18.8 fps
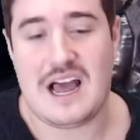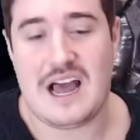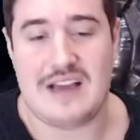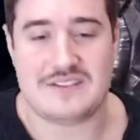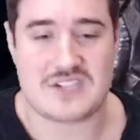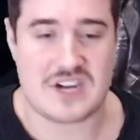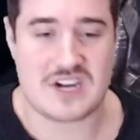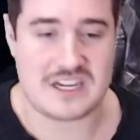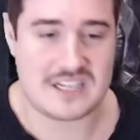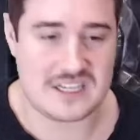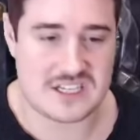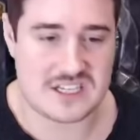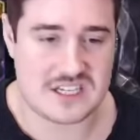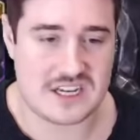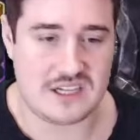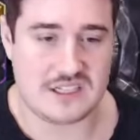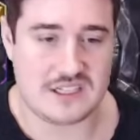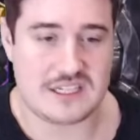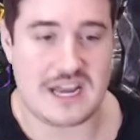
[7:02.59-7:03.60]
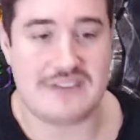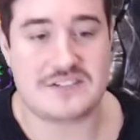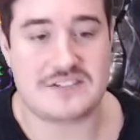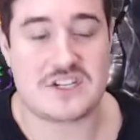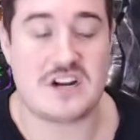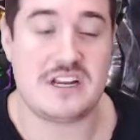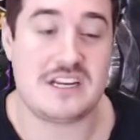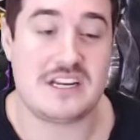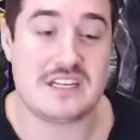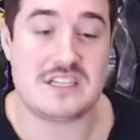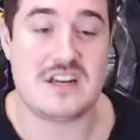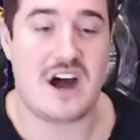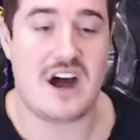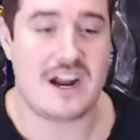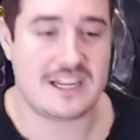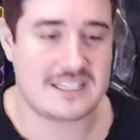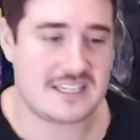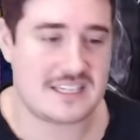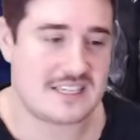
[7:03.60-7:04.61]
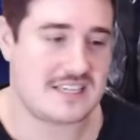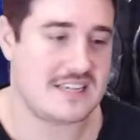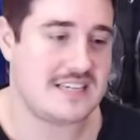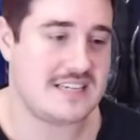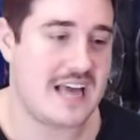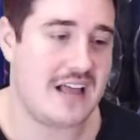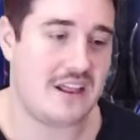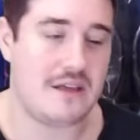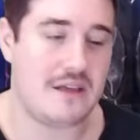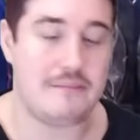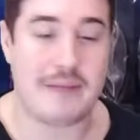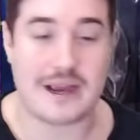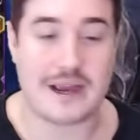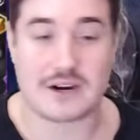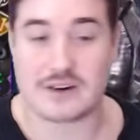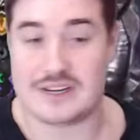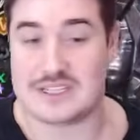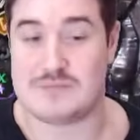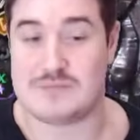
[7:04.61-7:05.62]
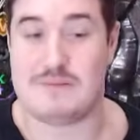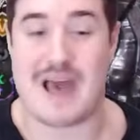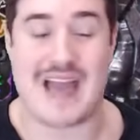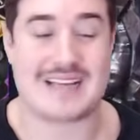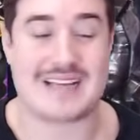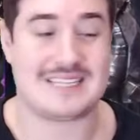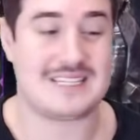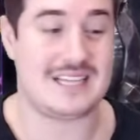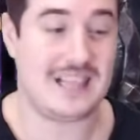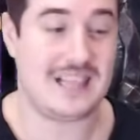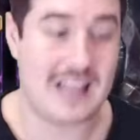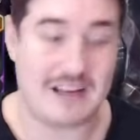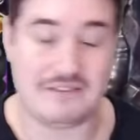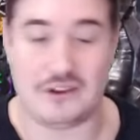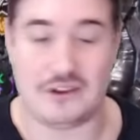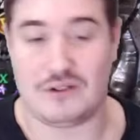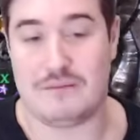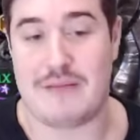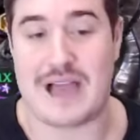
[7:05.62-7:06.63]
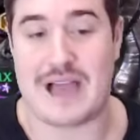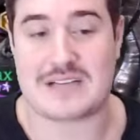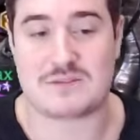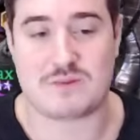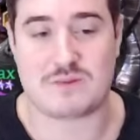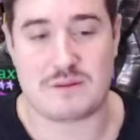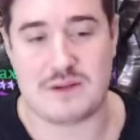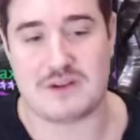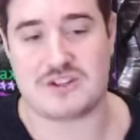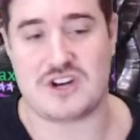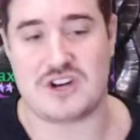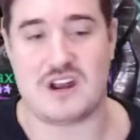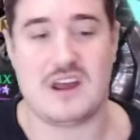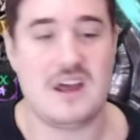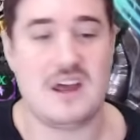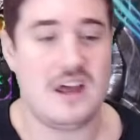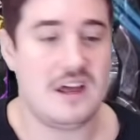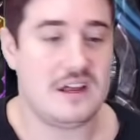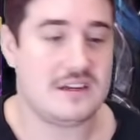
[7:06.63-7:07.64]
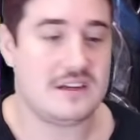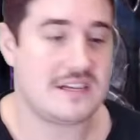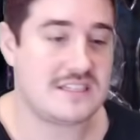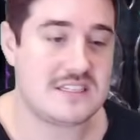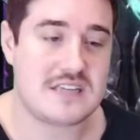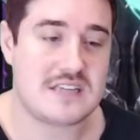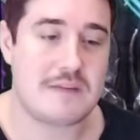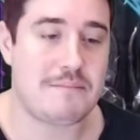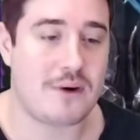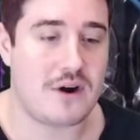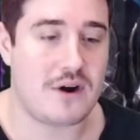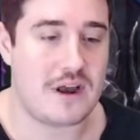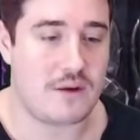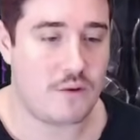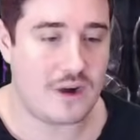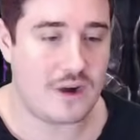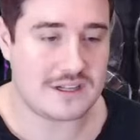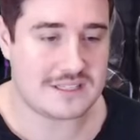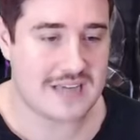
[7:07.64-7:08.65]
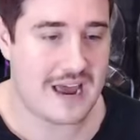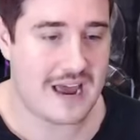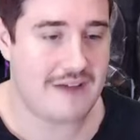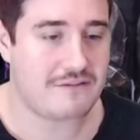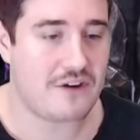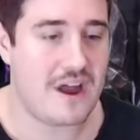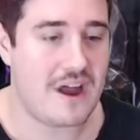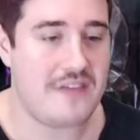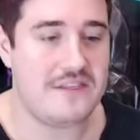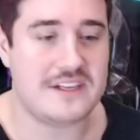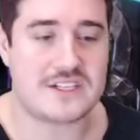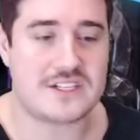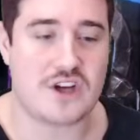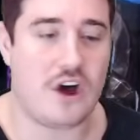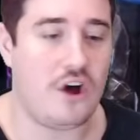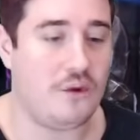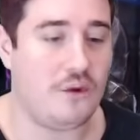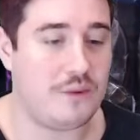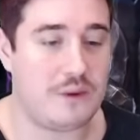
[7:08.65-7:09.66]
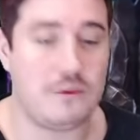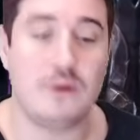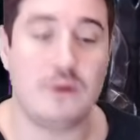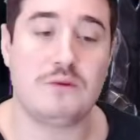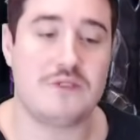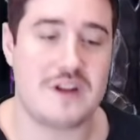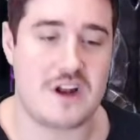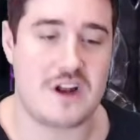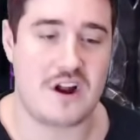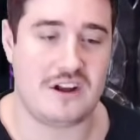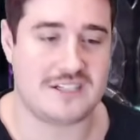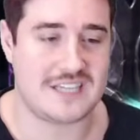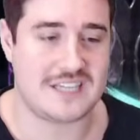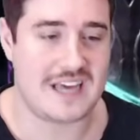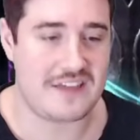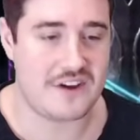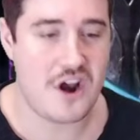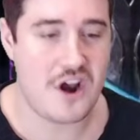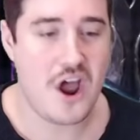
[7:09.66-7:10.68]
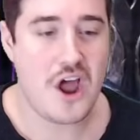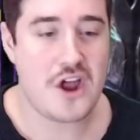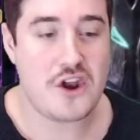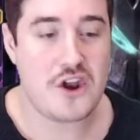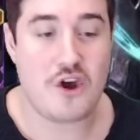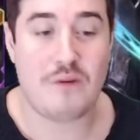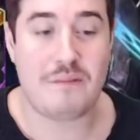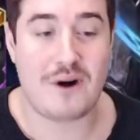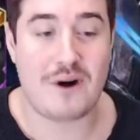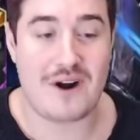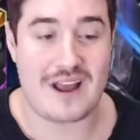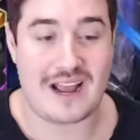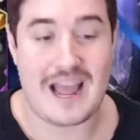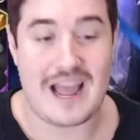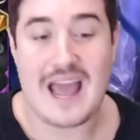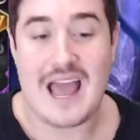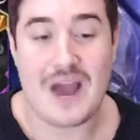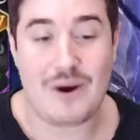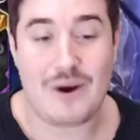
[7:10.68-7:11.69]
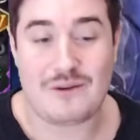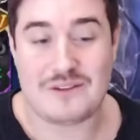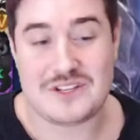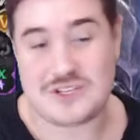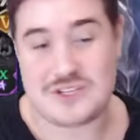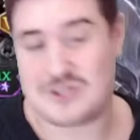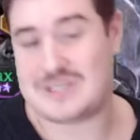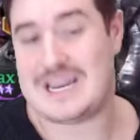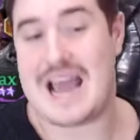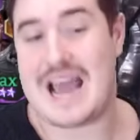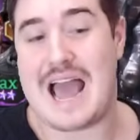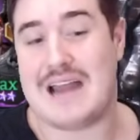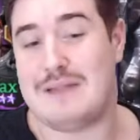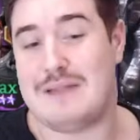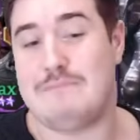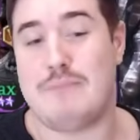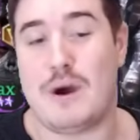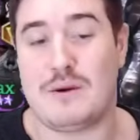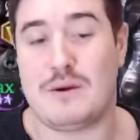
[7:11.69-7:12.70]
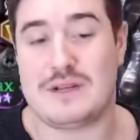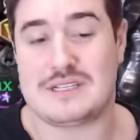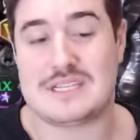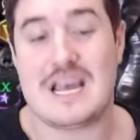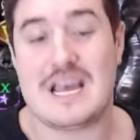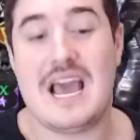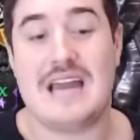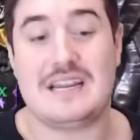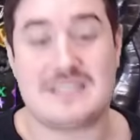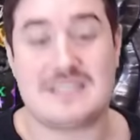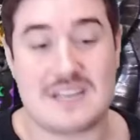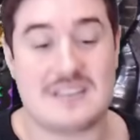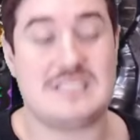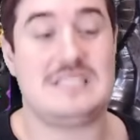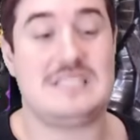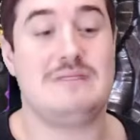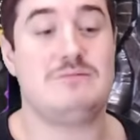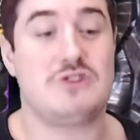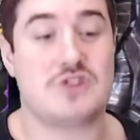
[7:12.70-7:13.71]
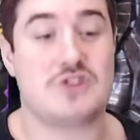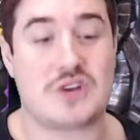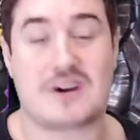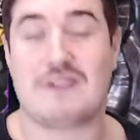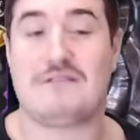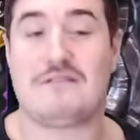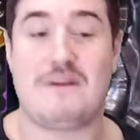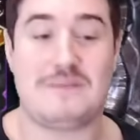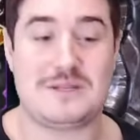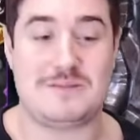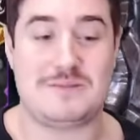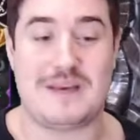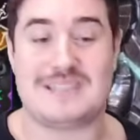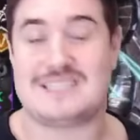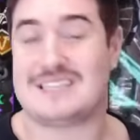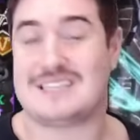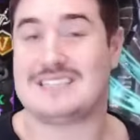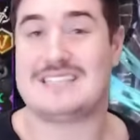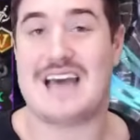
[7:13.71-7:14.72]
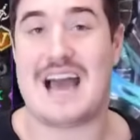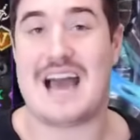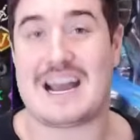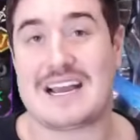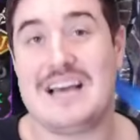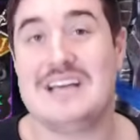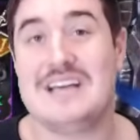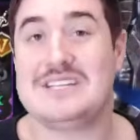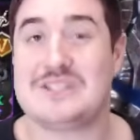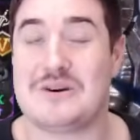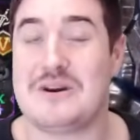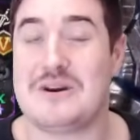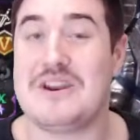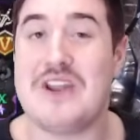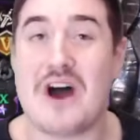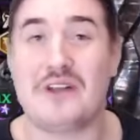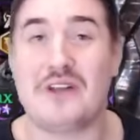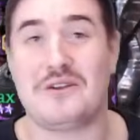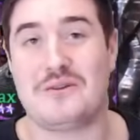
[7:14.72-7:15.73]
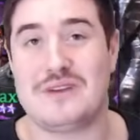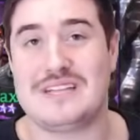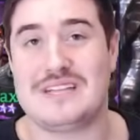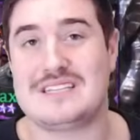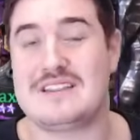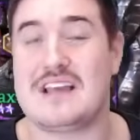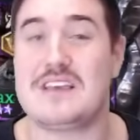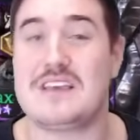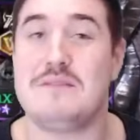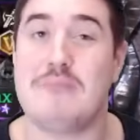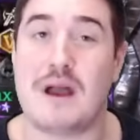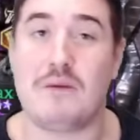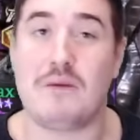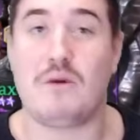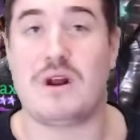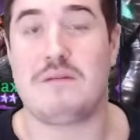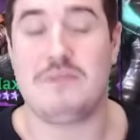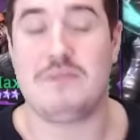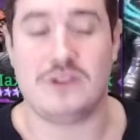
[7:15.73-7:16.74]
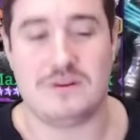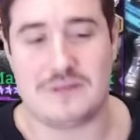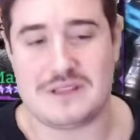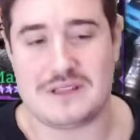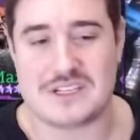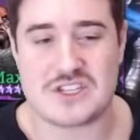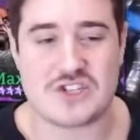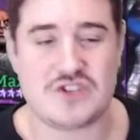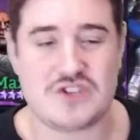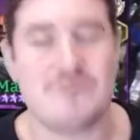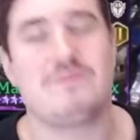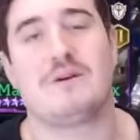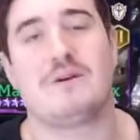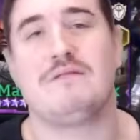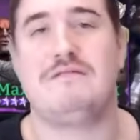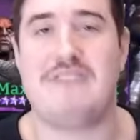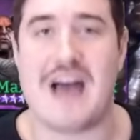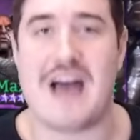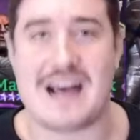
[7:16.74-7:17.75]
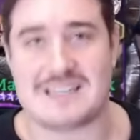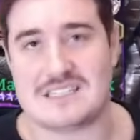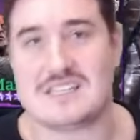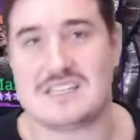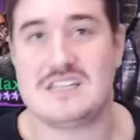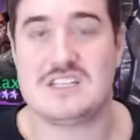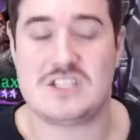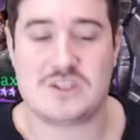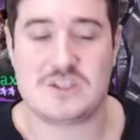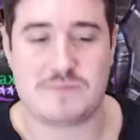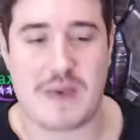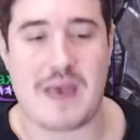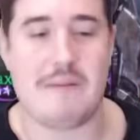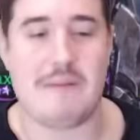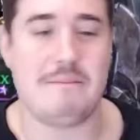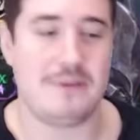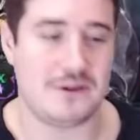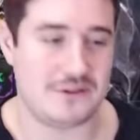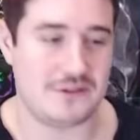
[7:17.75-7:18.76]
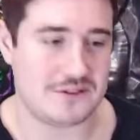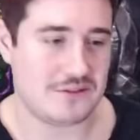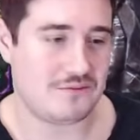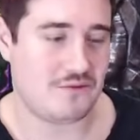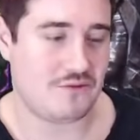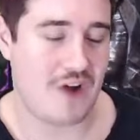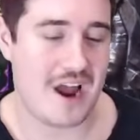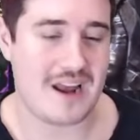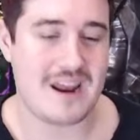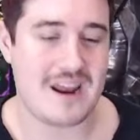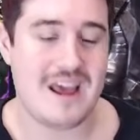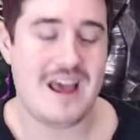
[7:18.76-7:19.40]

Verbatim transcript: I've studied his skills. I've studied his non-existent talent. My greed is max level, max promotion. Doesn't say burning once. I have read this all. We will read it all together. No burning. However, this is just an added bonus, and it does seem to trigger from his basic attack. So another reason that you might want to build him in the super fast spam build, right?